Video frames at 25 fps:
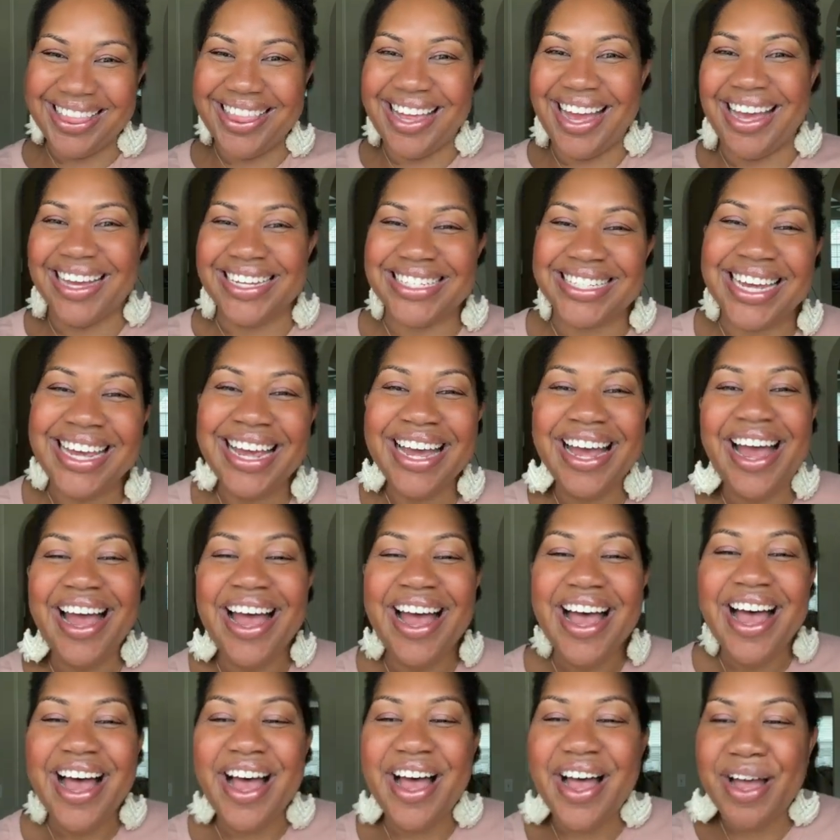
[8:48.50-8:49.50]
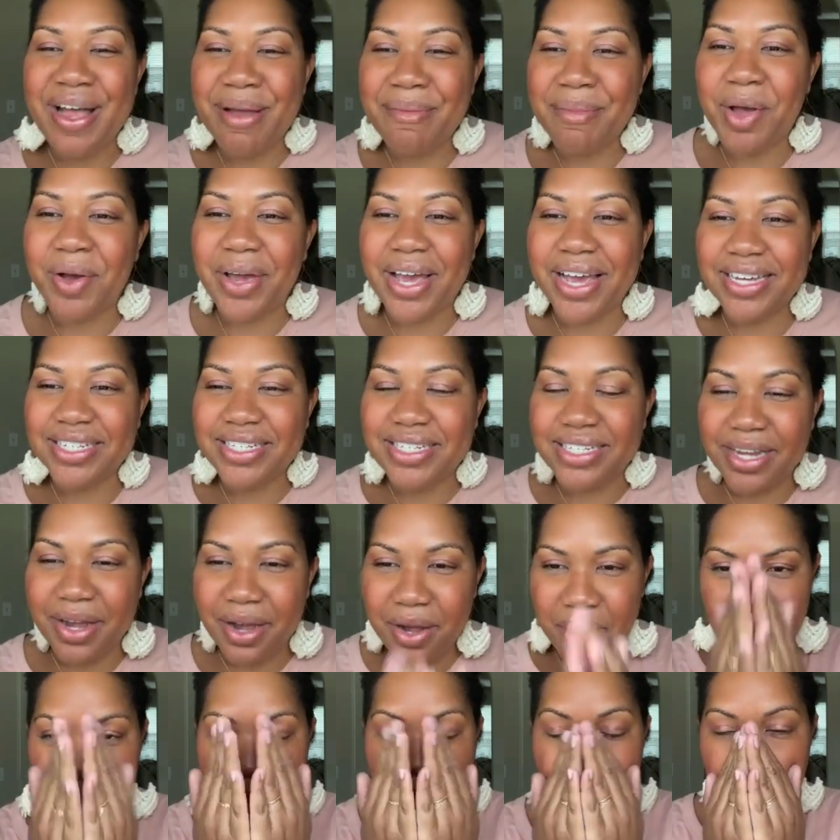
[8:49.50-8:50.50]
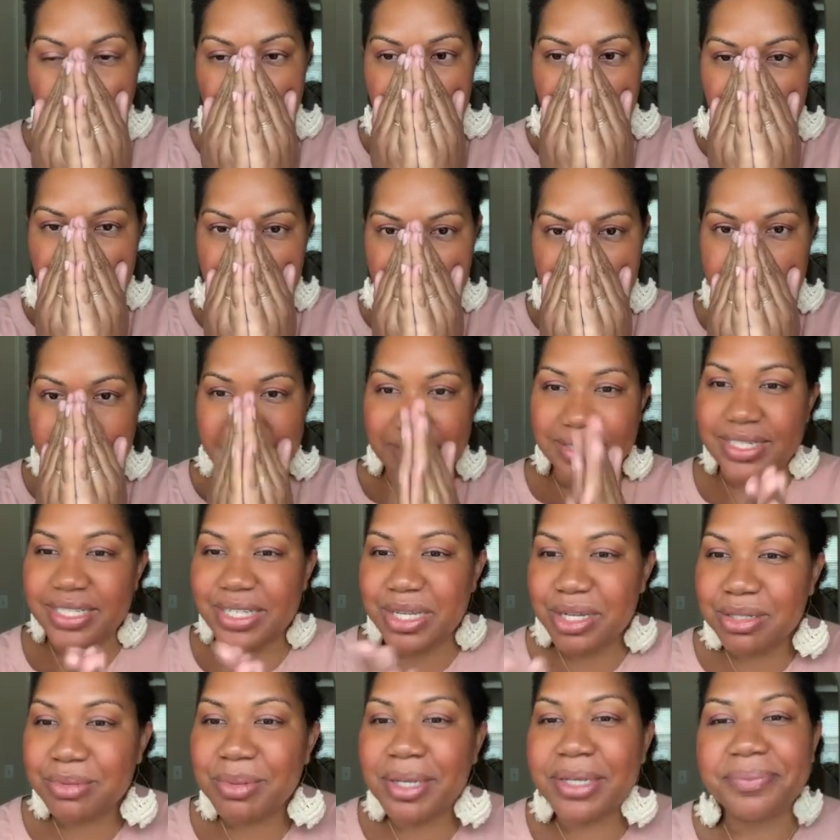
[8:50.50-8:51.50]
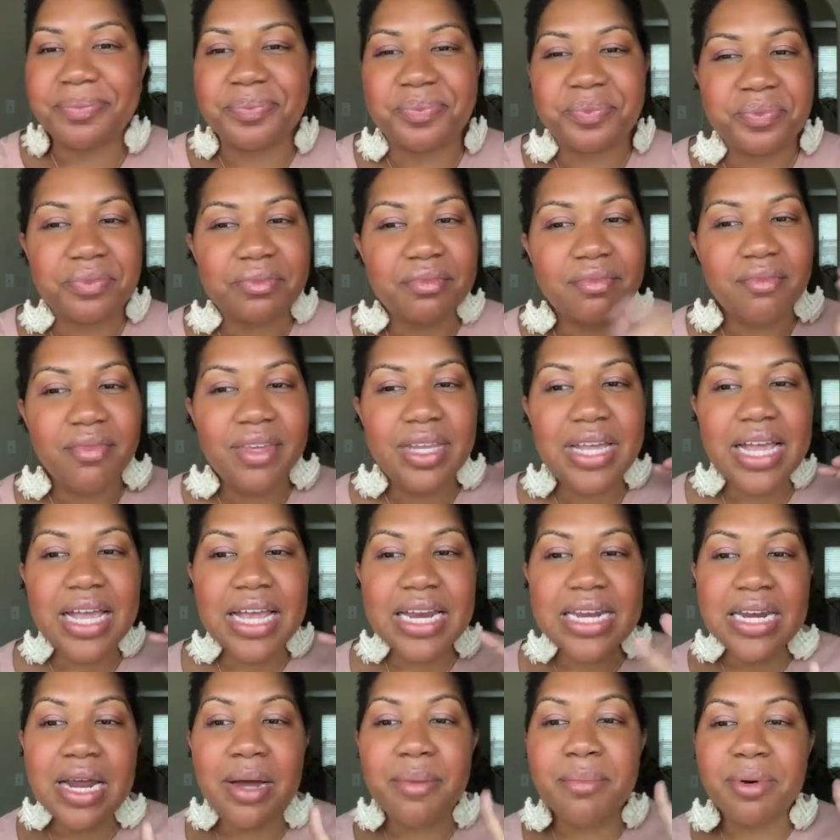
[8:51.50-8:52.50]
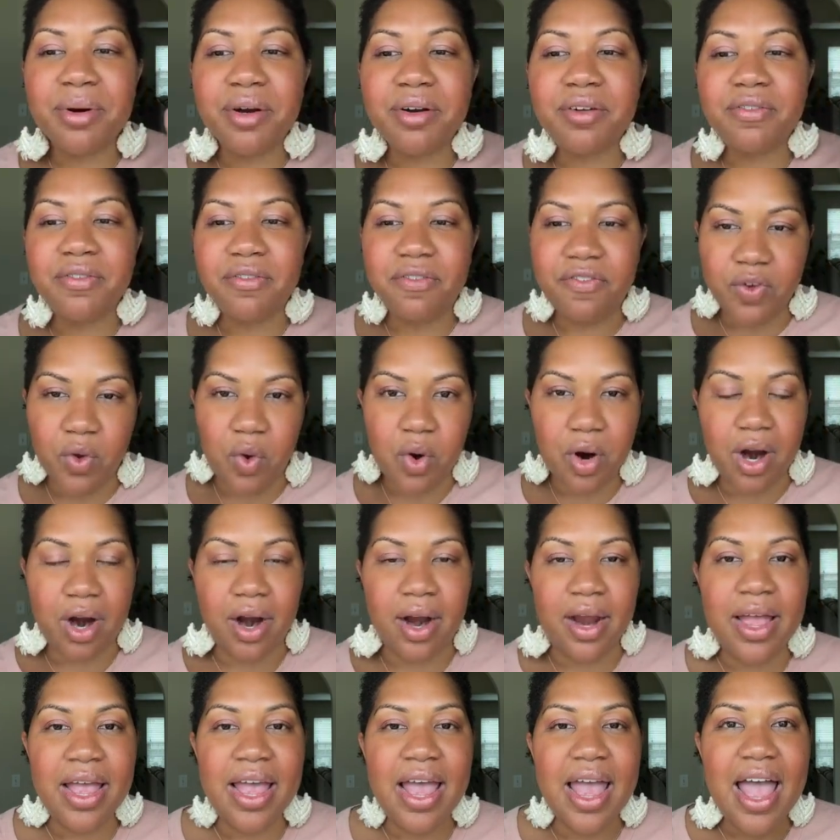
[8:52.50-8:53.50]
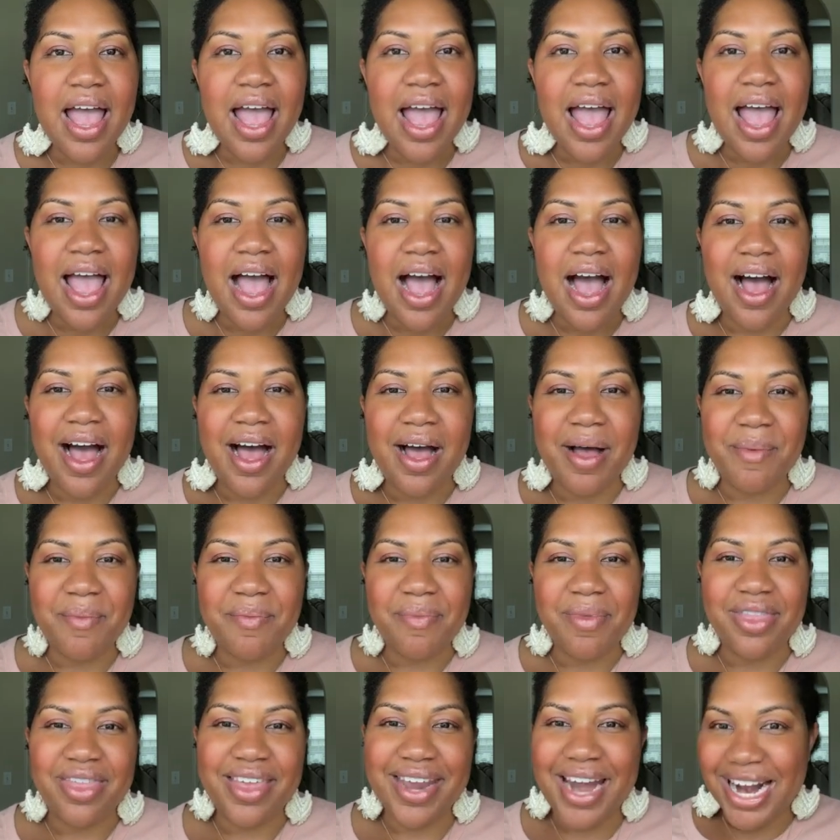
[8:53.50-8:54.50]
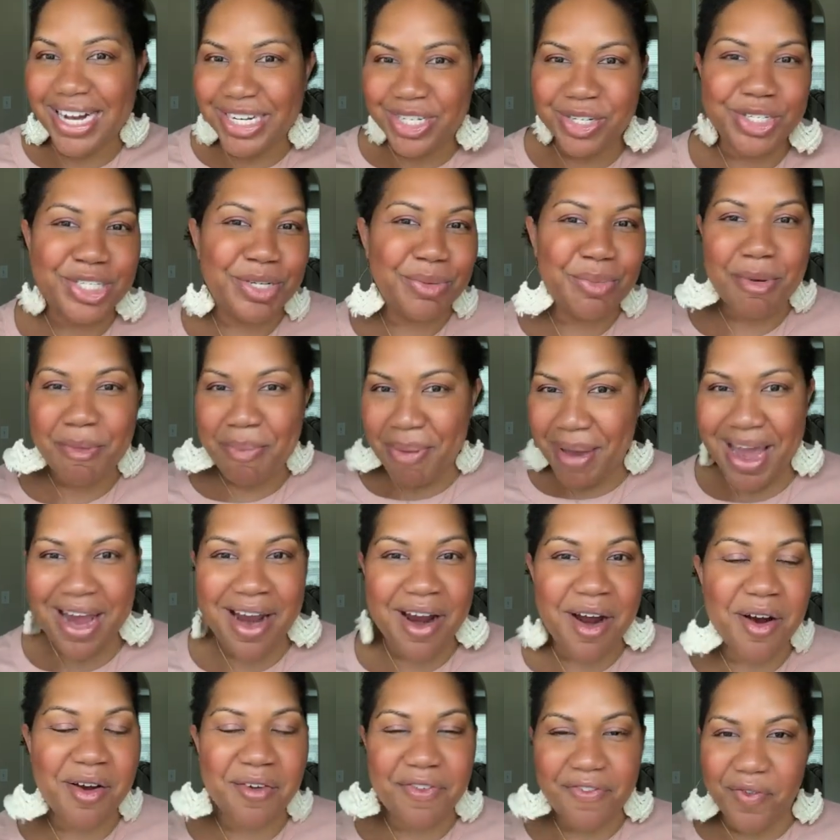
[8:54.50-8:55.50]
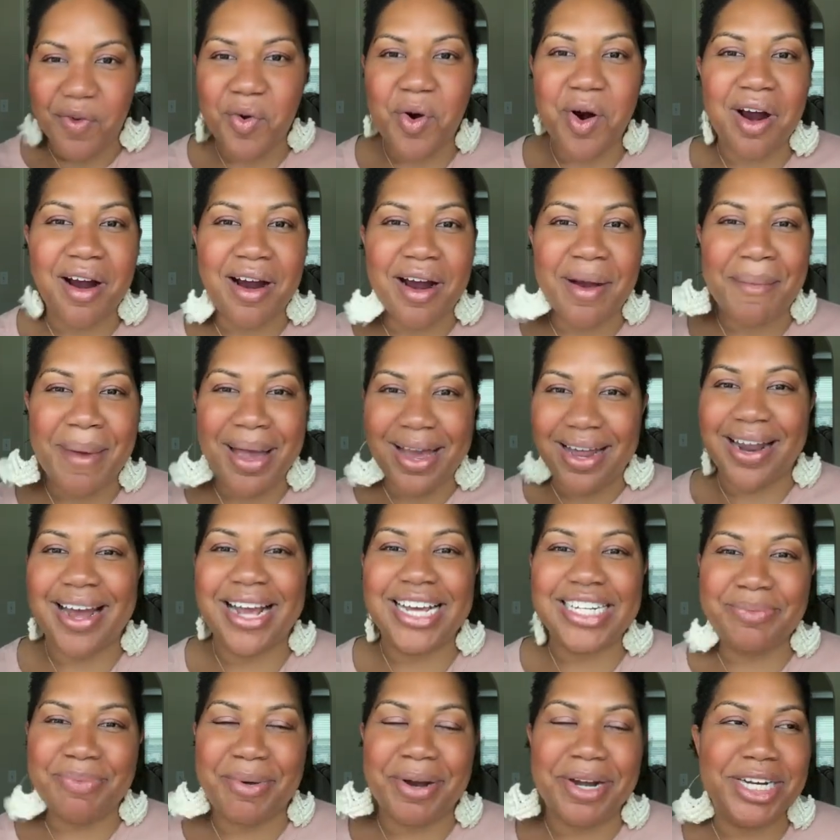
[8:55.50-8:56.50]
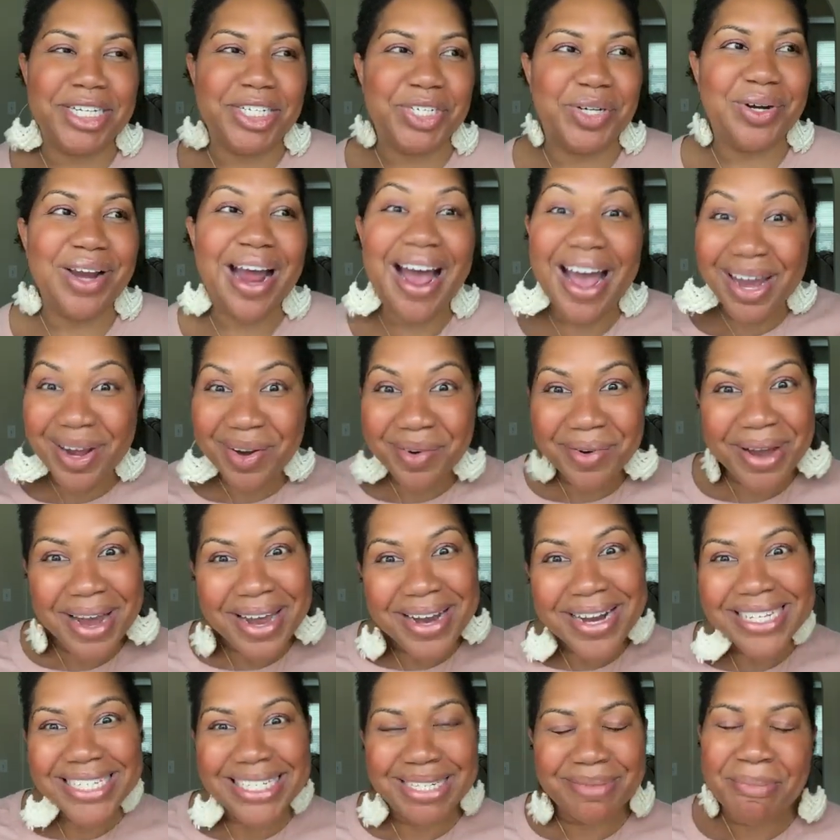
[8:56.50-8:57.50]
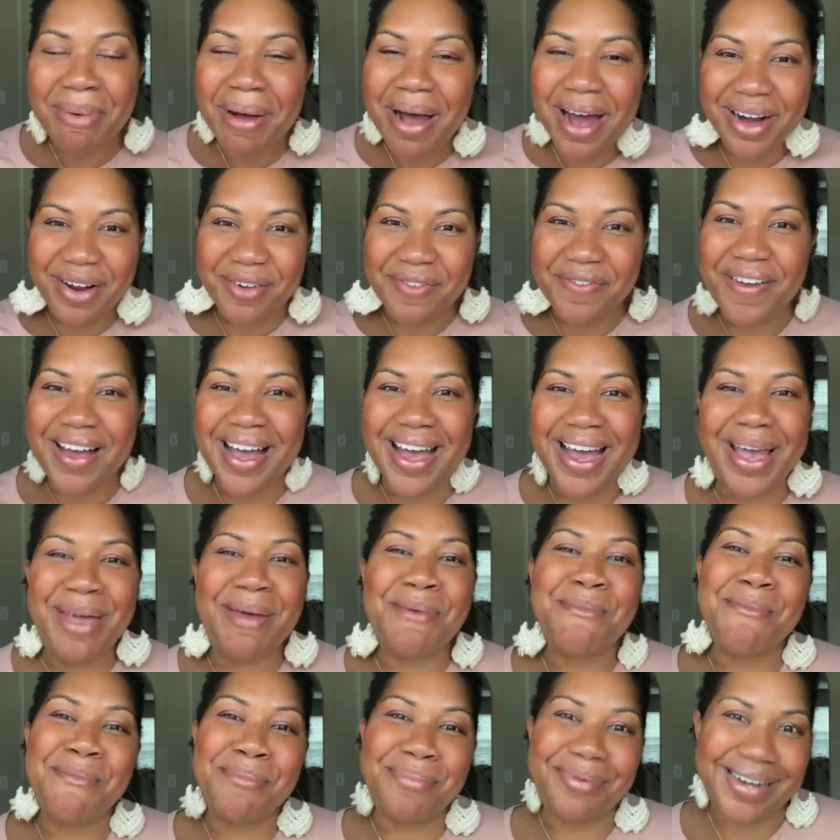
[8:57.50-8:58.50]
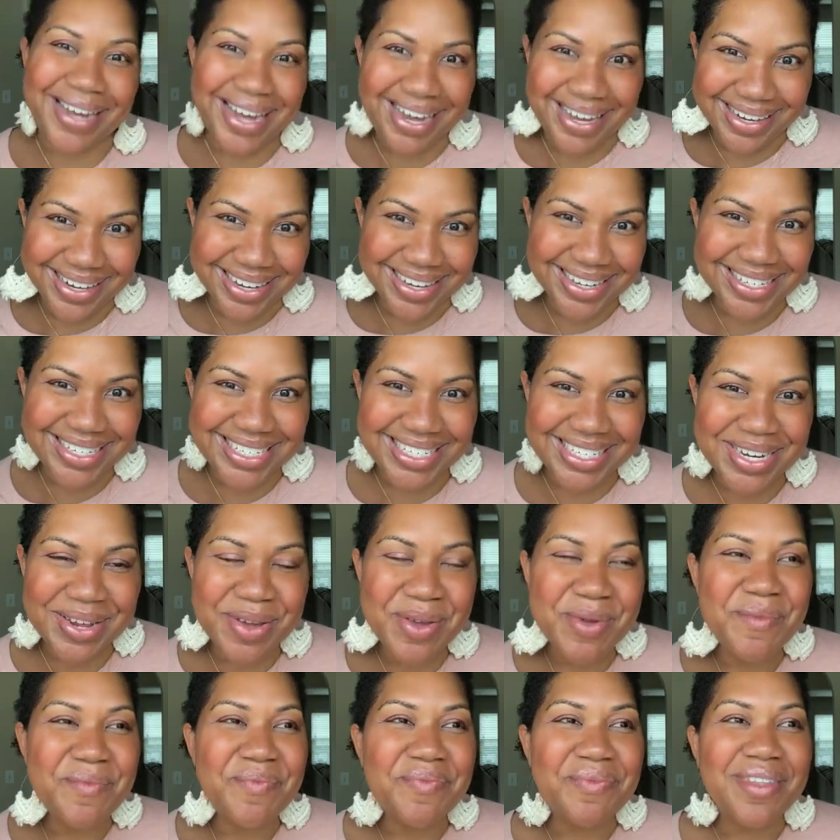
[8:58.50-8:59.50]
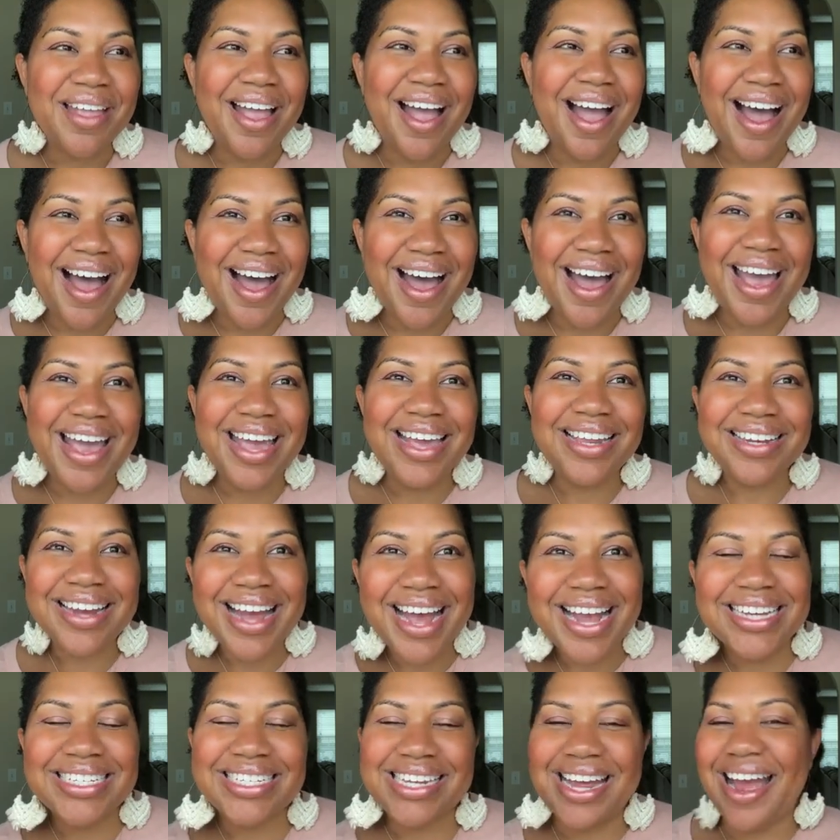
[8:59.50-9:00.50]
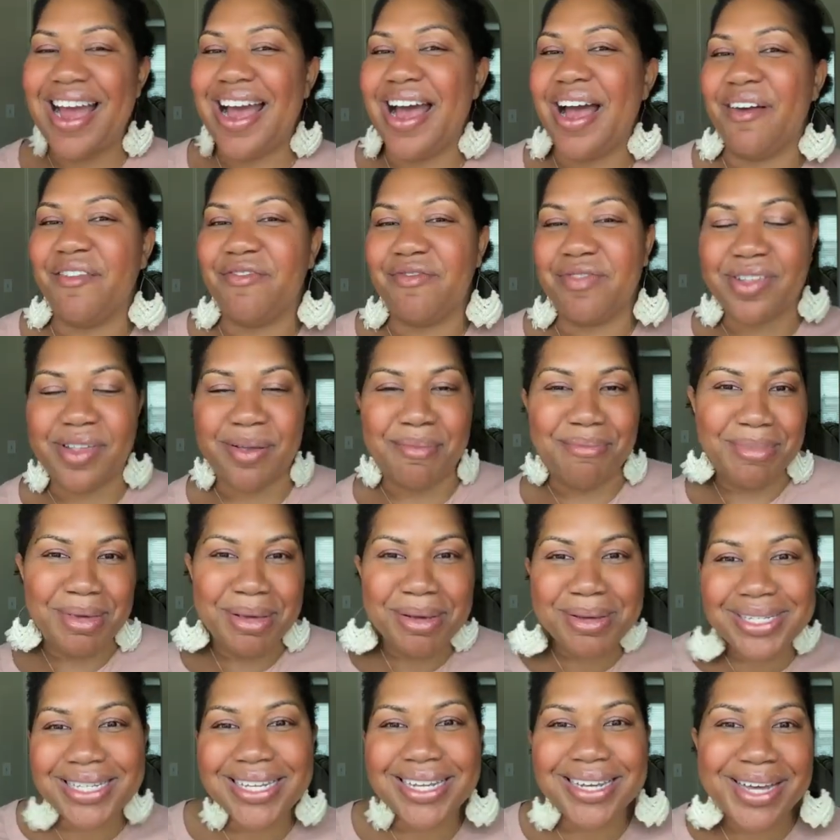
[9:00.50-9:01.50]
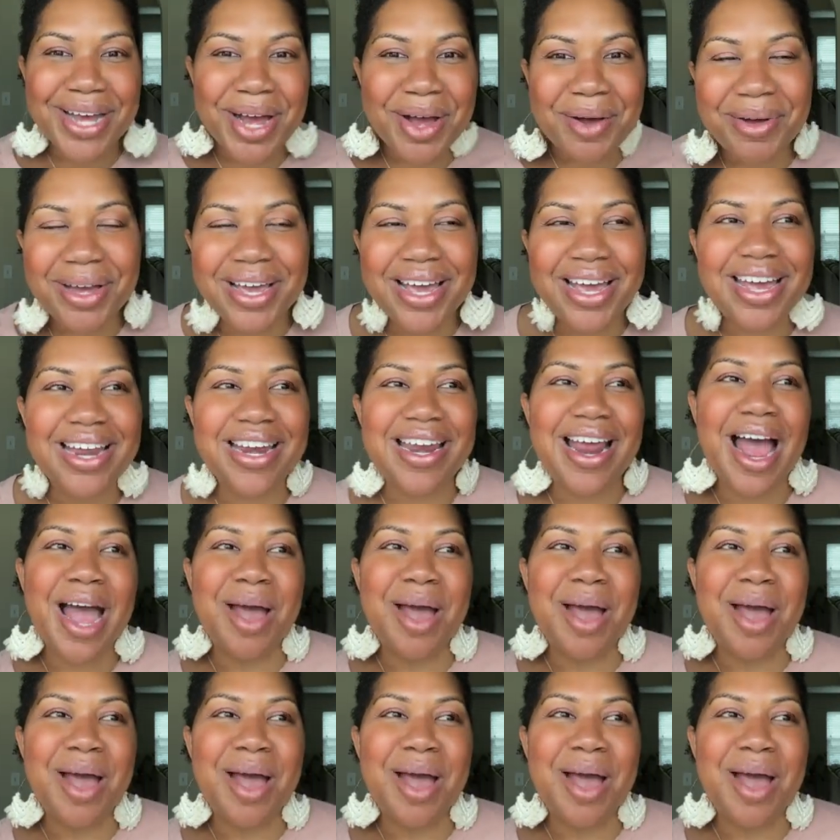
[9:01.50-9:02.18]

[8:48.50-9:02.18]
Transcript: Thanks. Okay, so excuse me. Number 4 that I do to prepare for my client's branding shoot, I create a Spotify playlist. I like to have some music going.